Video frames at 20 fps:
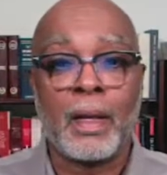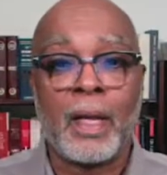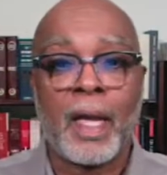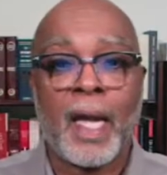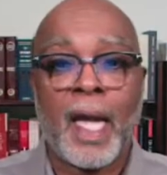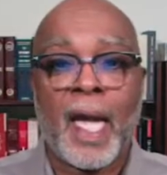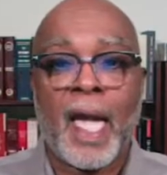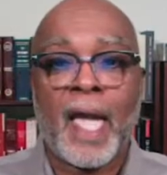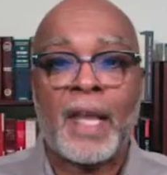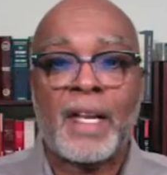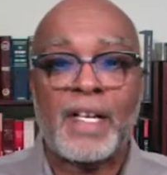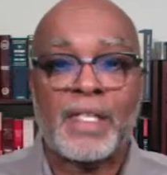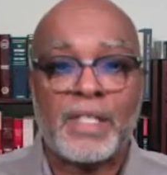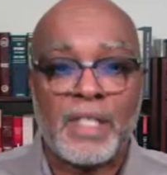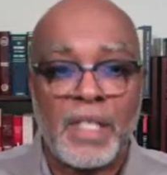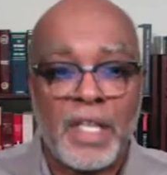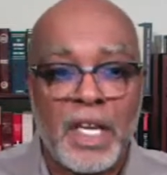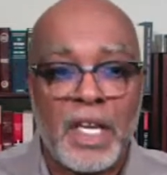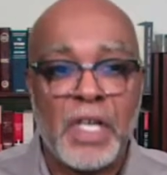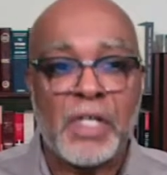And it's
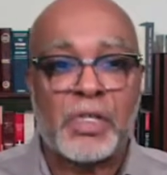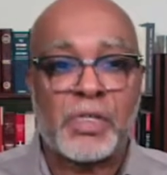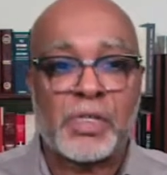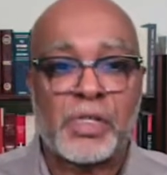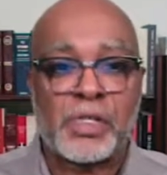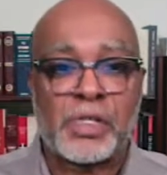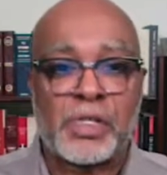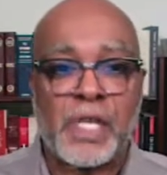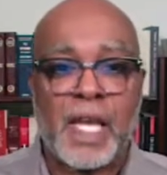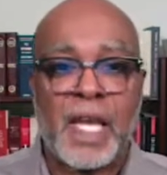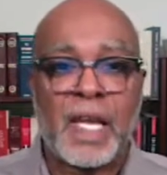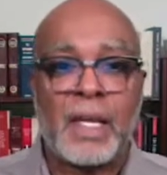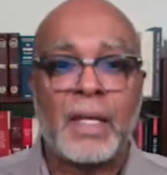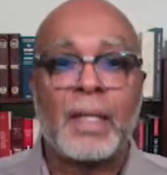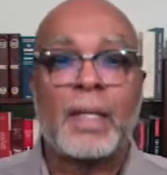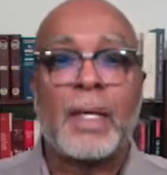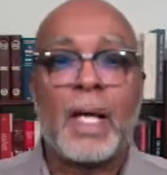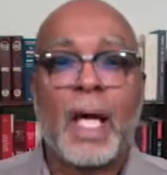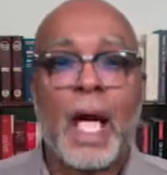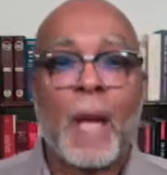easier to say,
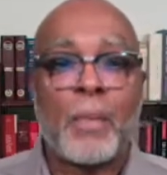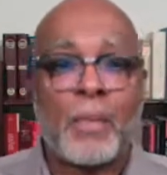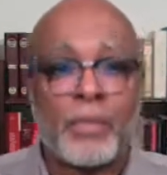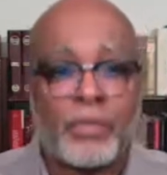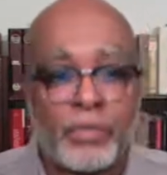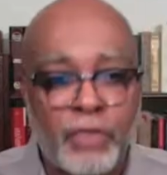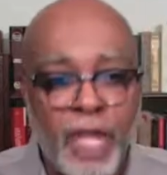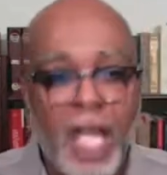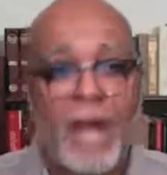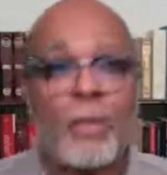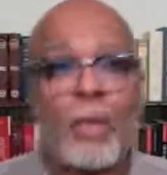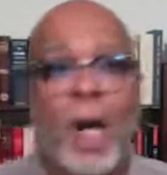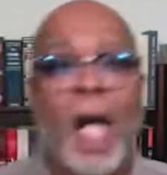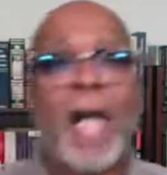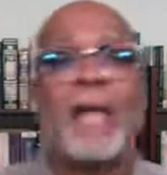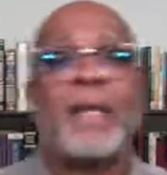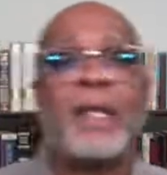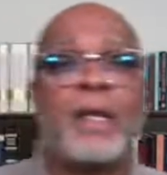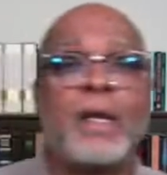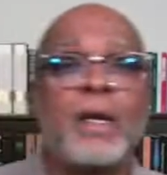I'm going to stay
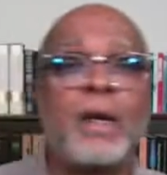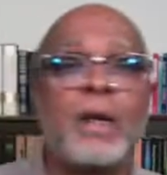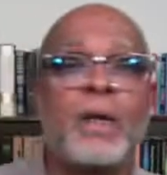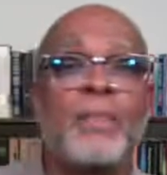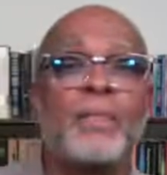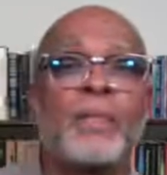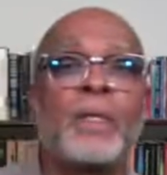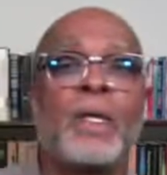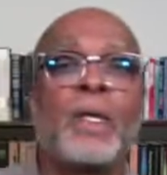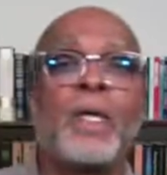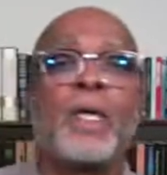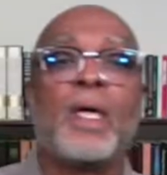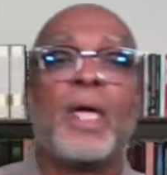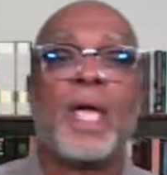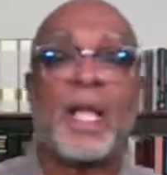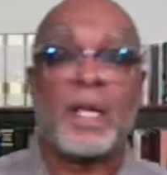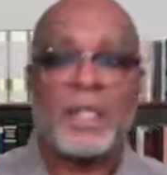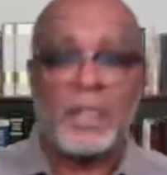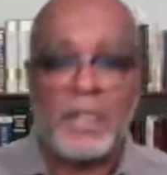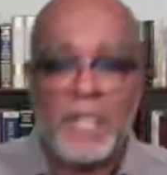right here
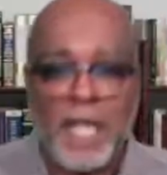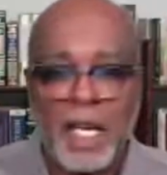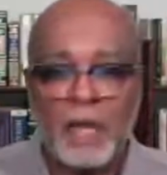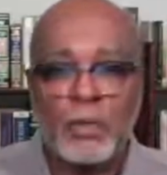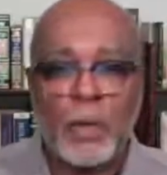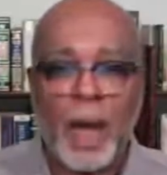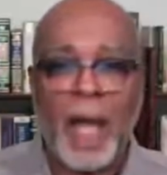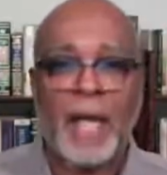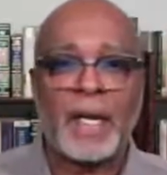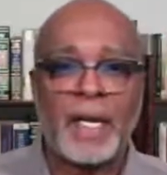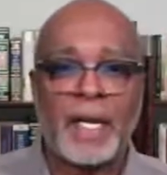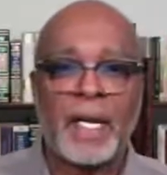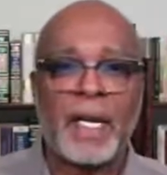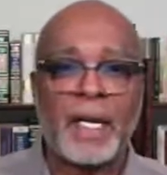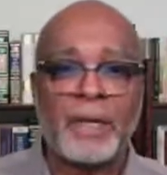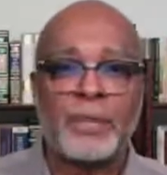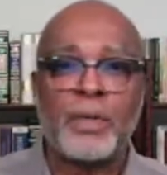and dig right in,